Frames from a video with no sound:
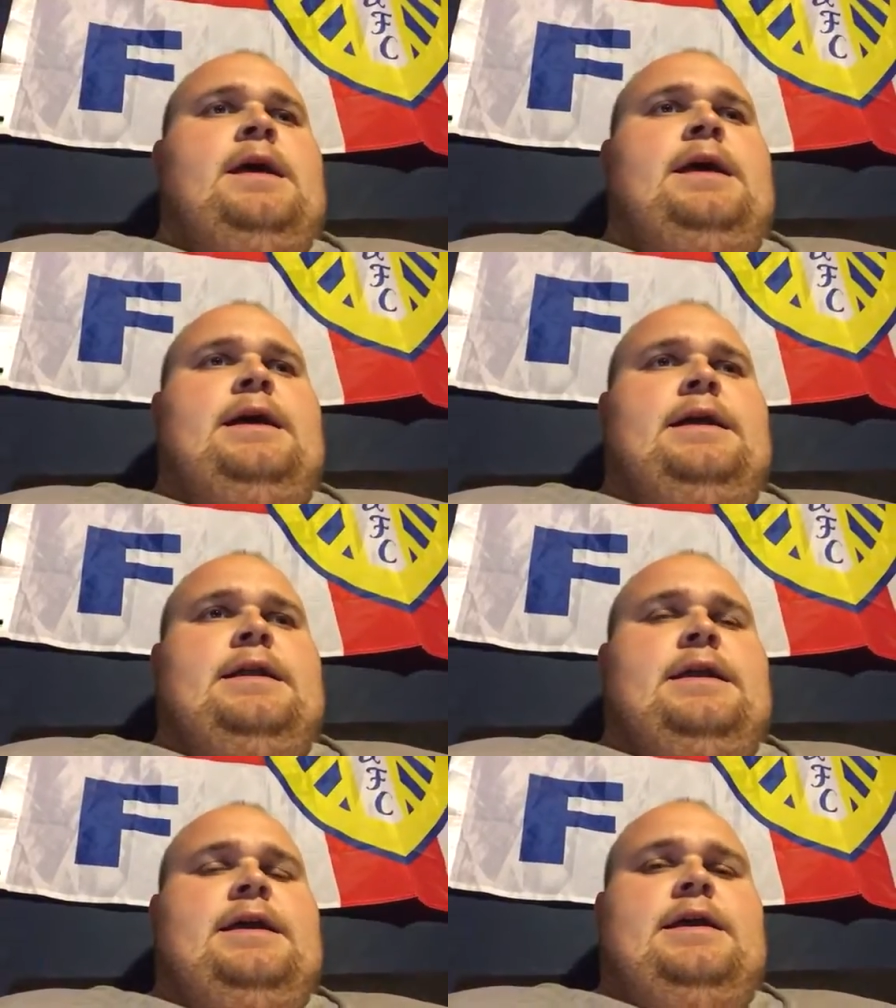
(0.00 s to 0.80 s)

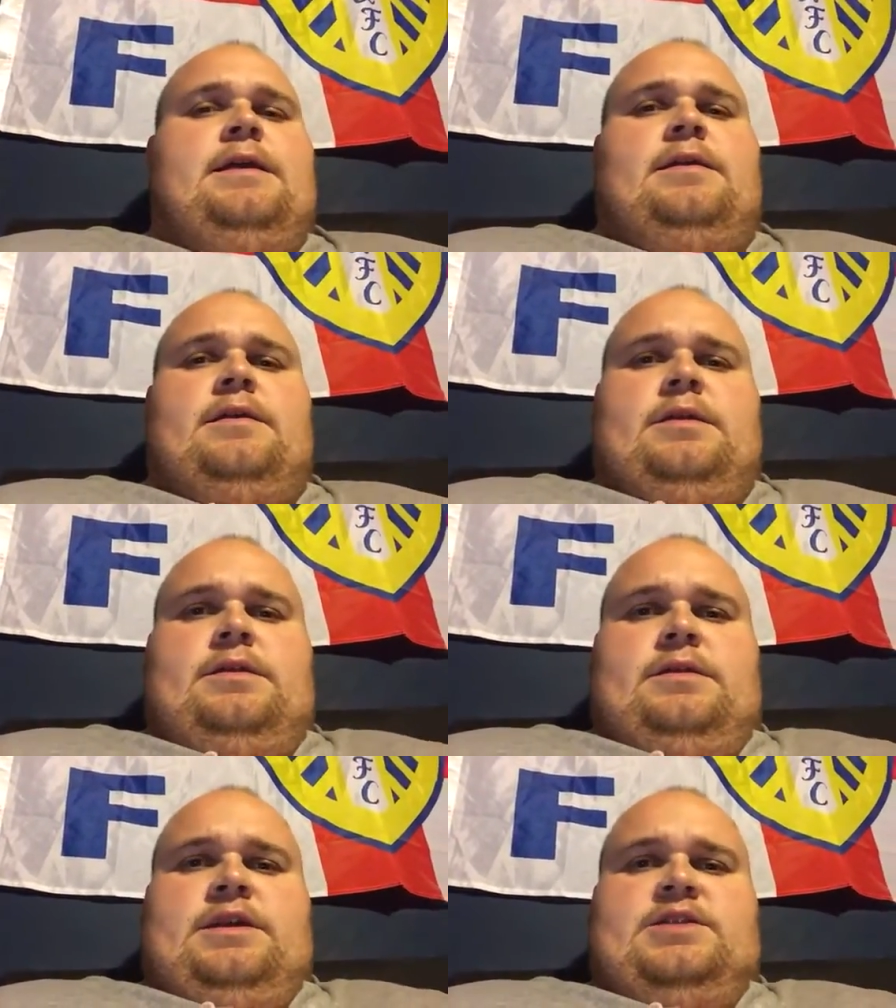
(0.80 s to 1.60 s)
and uh,
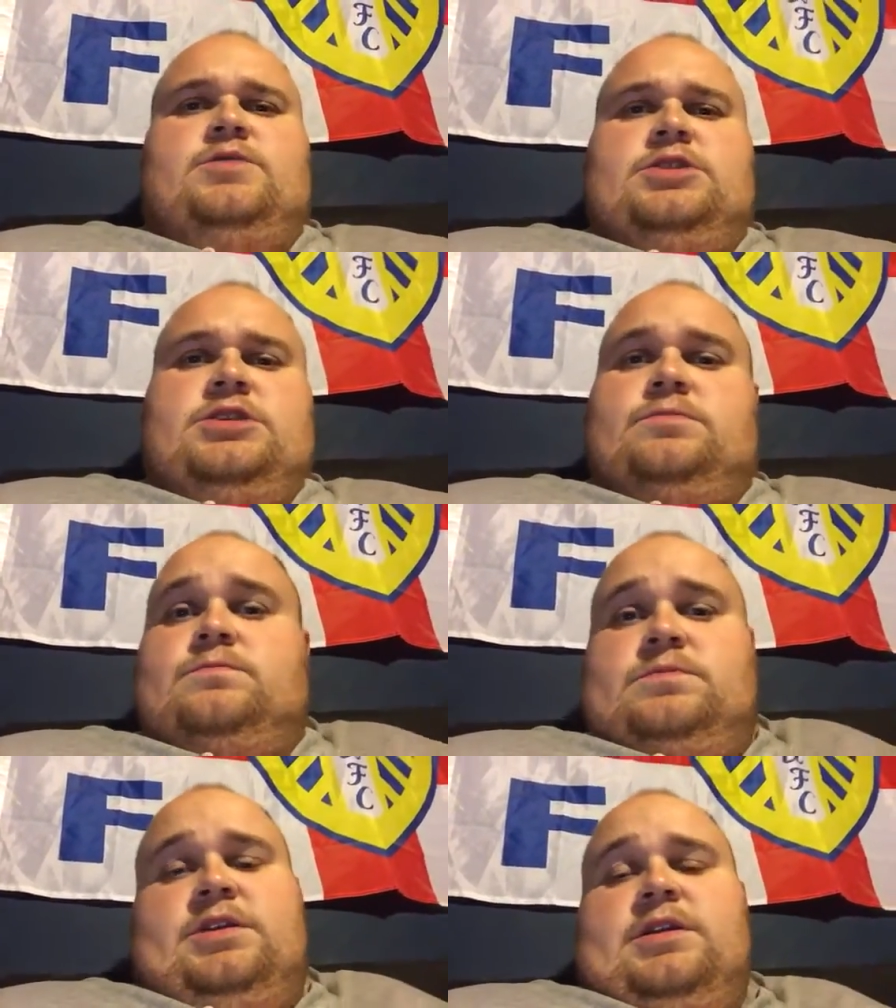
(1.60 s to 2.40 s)
that's
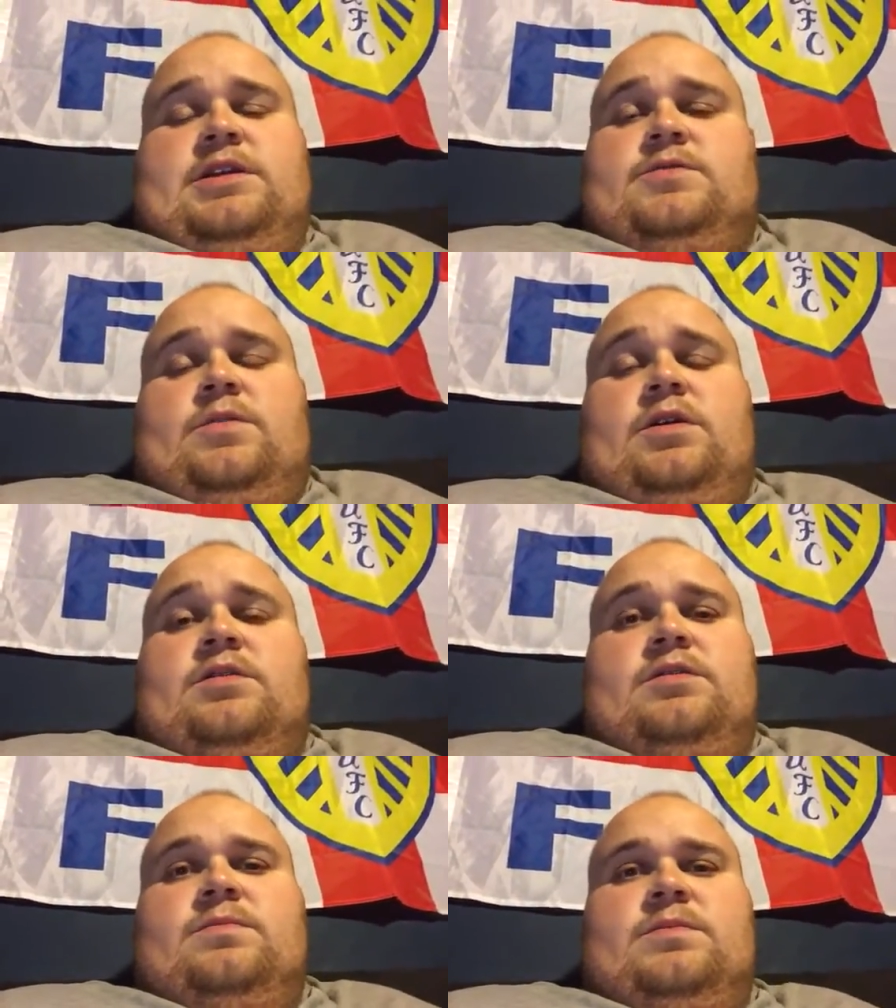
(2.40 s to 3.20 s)
you know that's
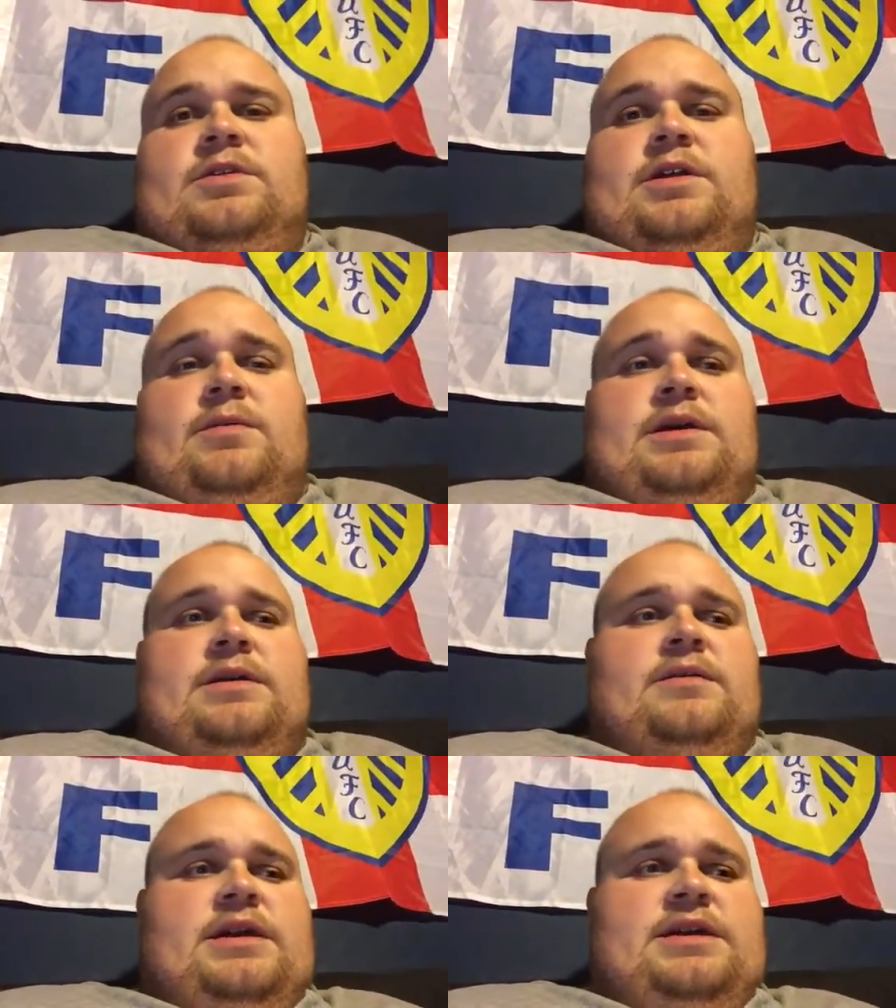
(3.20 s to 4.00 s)
what you know
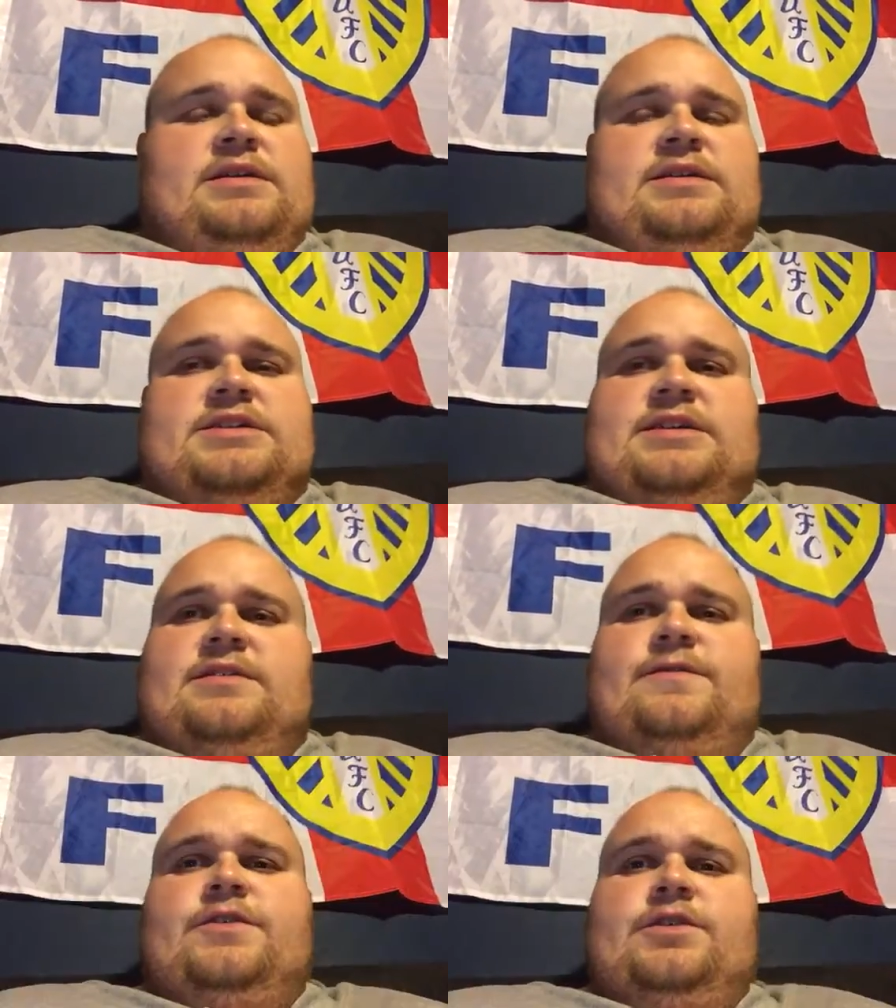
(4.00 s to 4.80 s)
I I
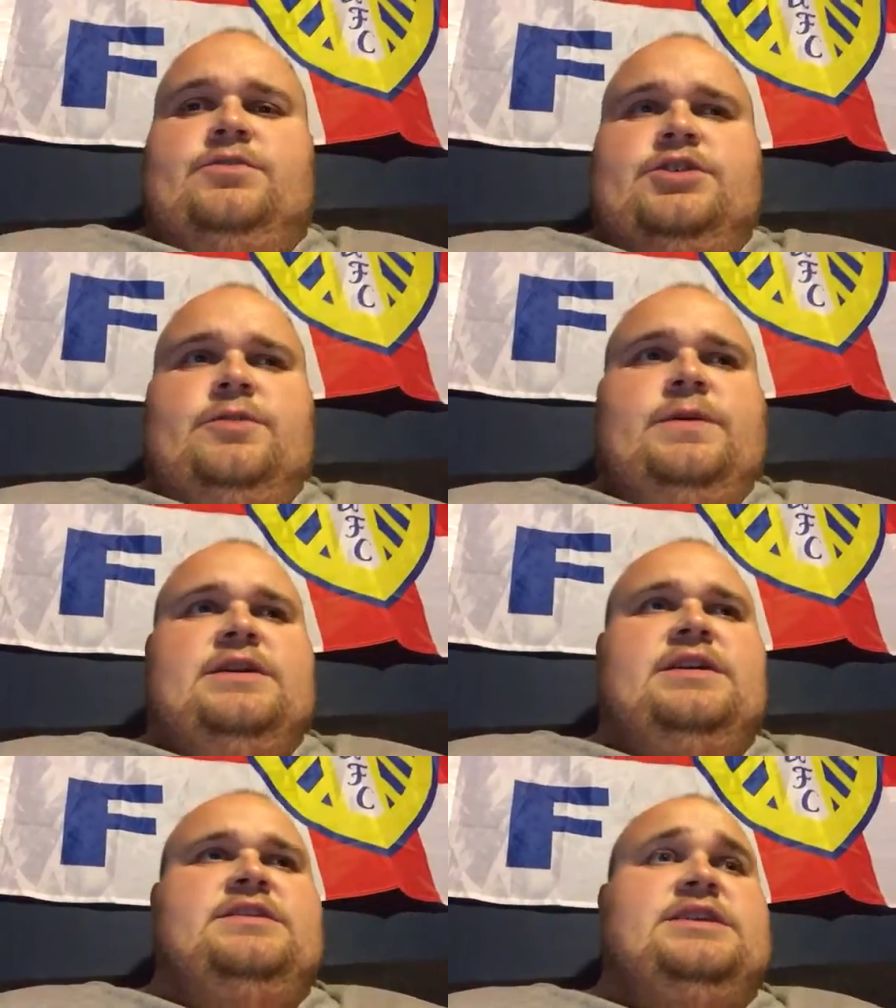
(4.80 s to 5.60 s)
intended for YouTube.
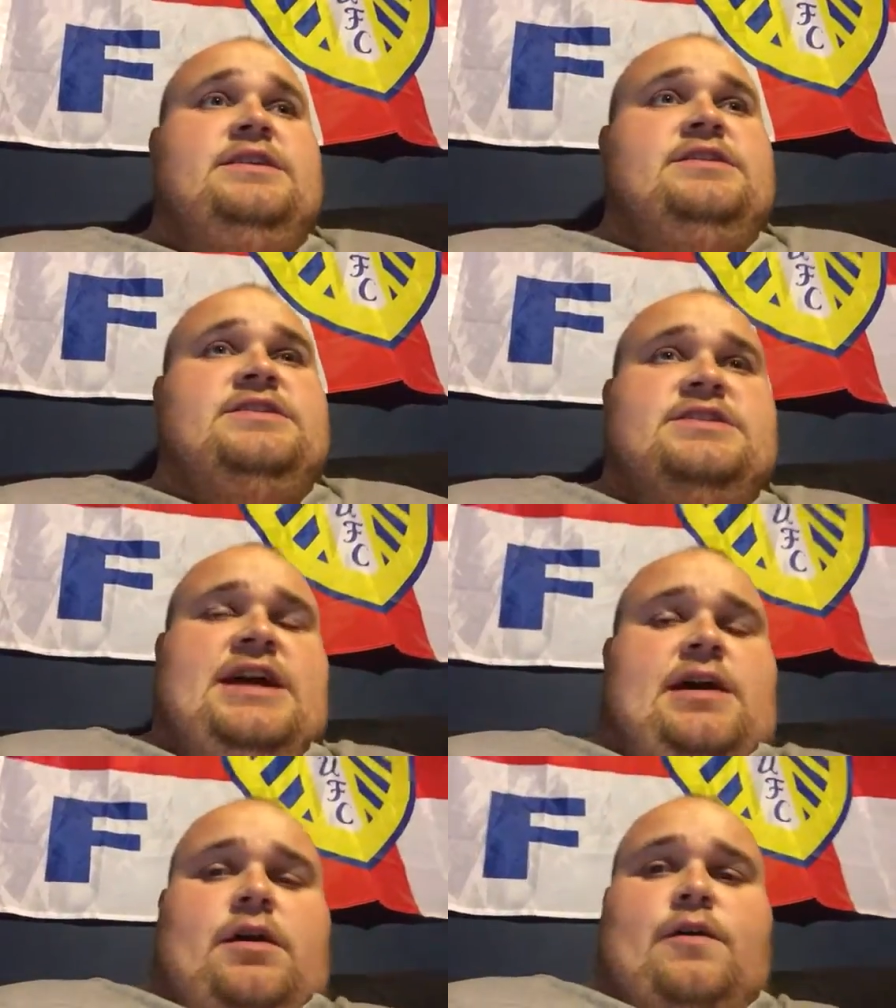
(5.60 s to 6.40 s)
I intended to
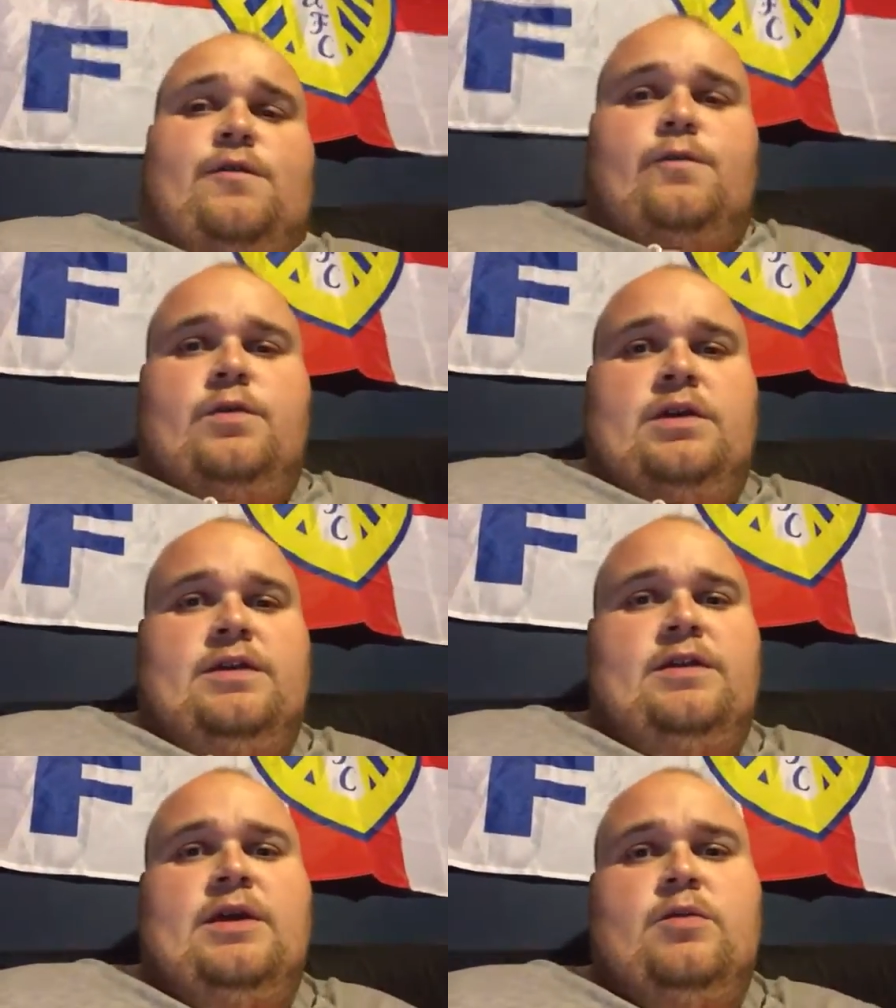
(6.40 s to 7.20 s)
start off with,
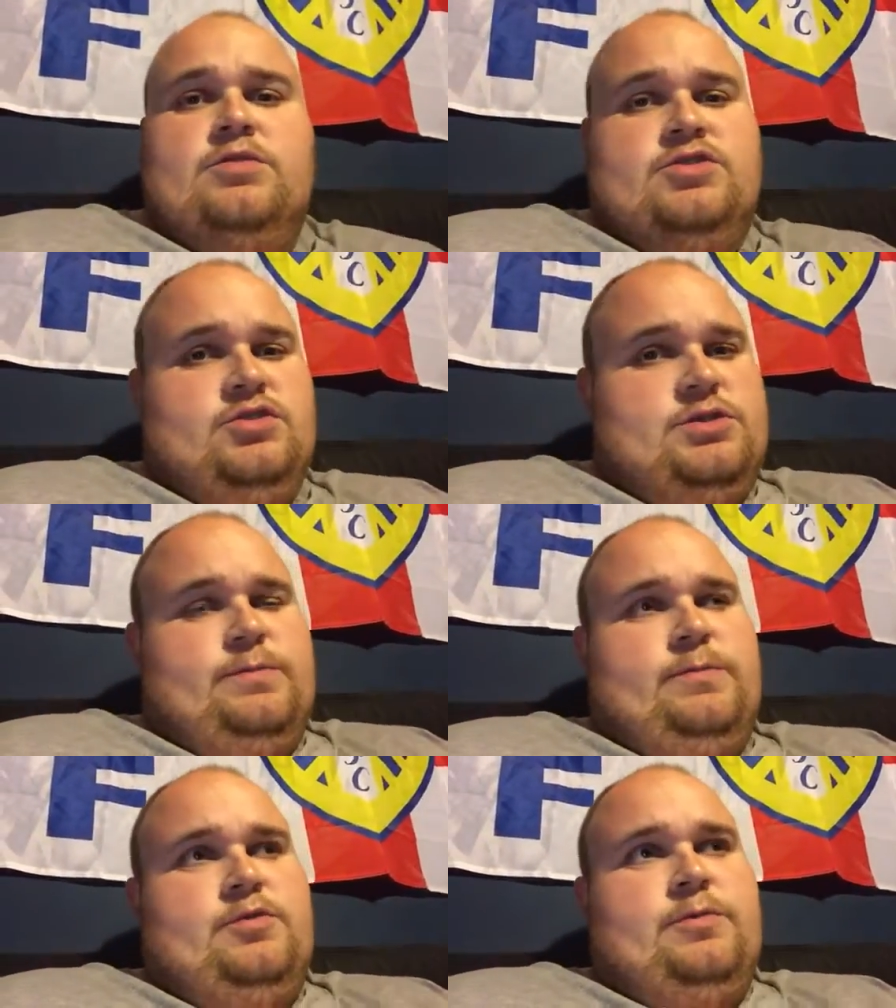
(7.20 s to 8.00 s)
and it was just
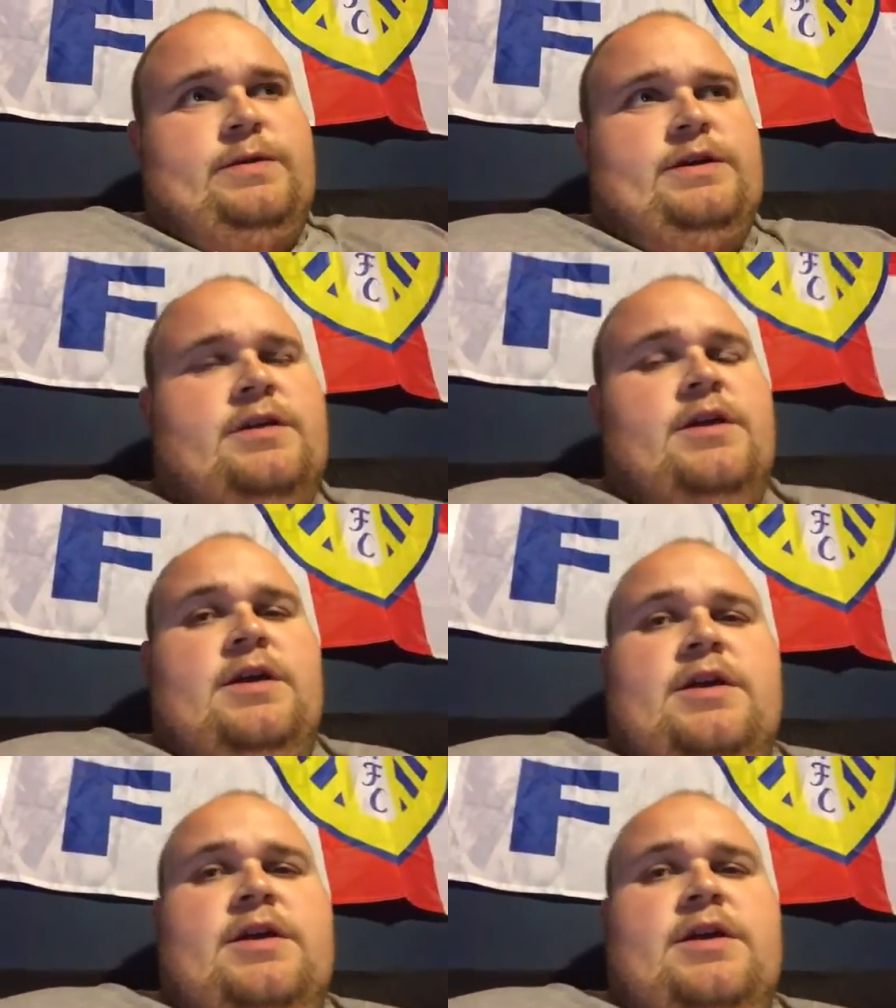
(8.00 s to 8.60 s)
going to be